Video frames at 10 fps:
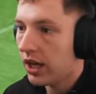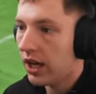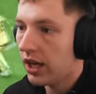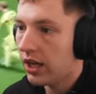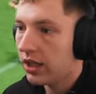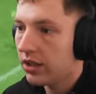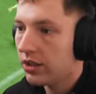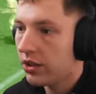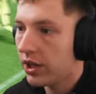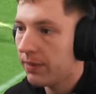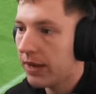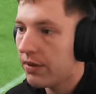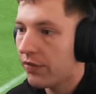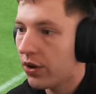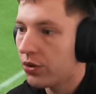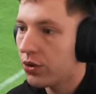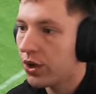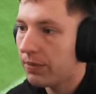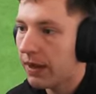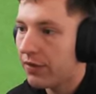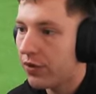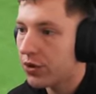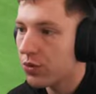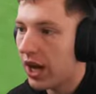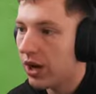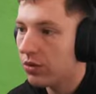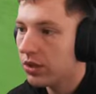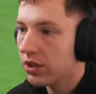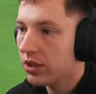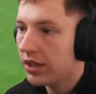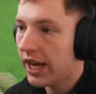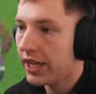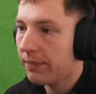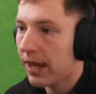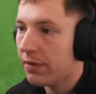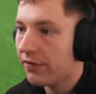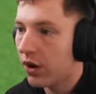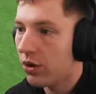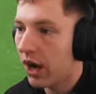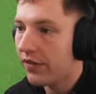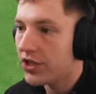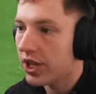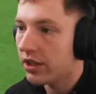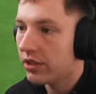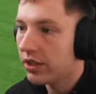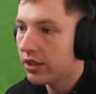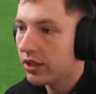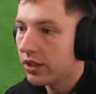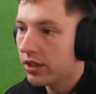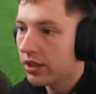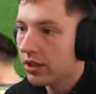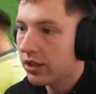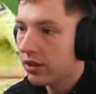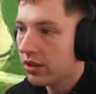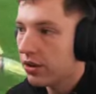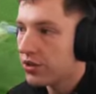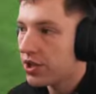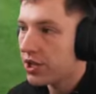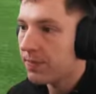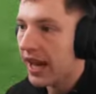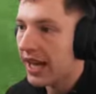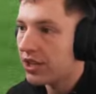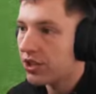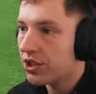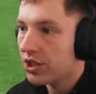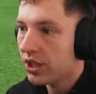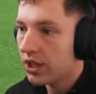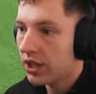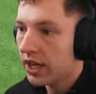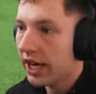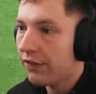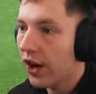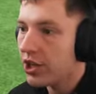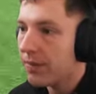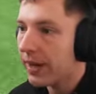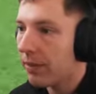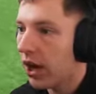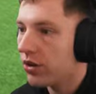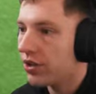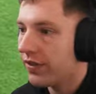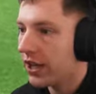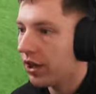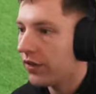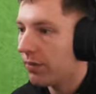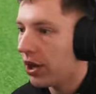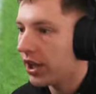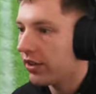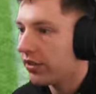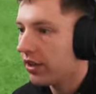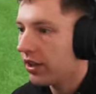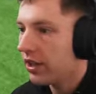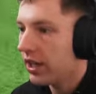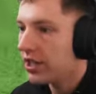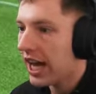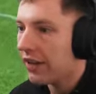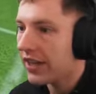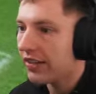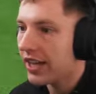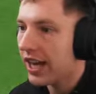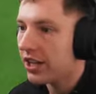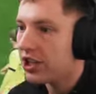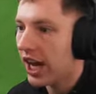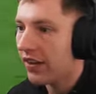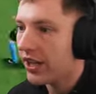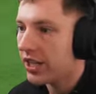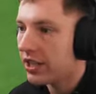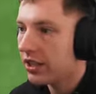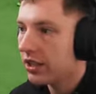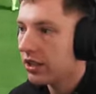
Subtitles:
You could have played me through. You could have played me through as well. Now you can play me through. Iversen uses his pace. Can I find your back post? Fuck off, you block it. Into Harvey at the edge. Harvey.